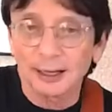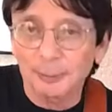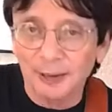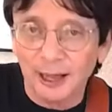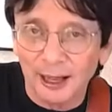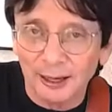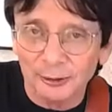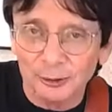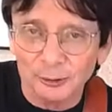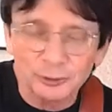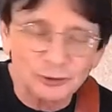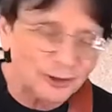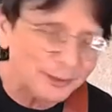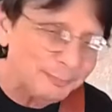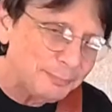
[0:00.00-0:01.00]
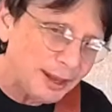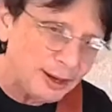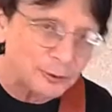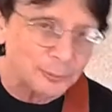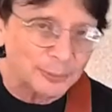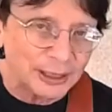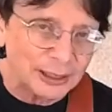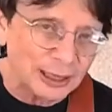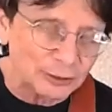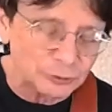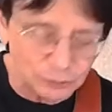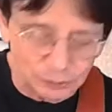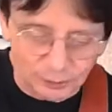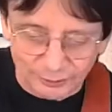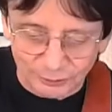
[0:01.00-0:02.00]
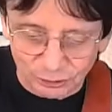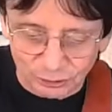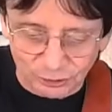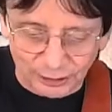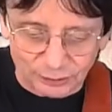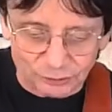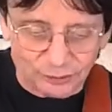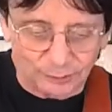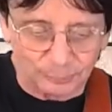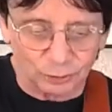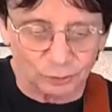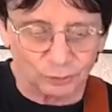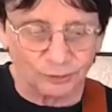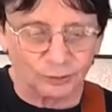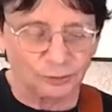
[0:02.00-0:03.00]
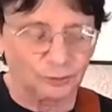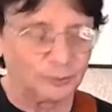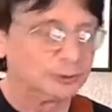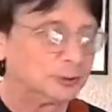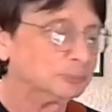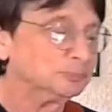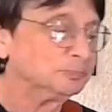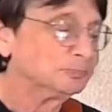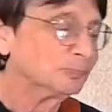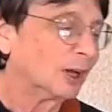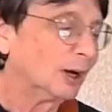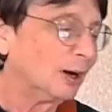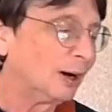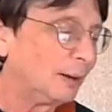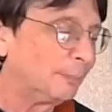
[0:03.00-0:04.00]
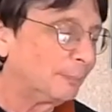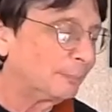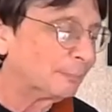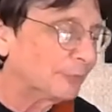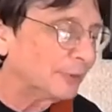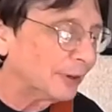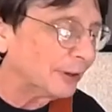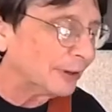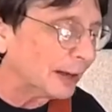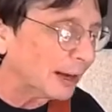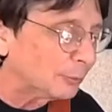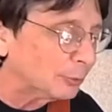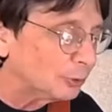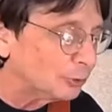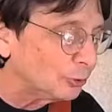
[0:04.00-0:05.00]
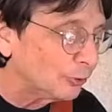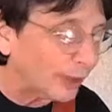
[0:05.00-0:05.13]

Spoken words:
up higher, which I may or may not do on these last couple songs, then I will do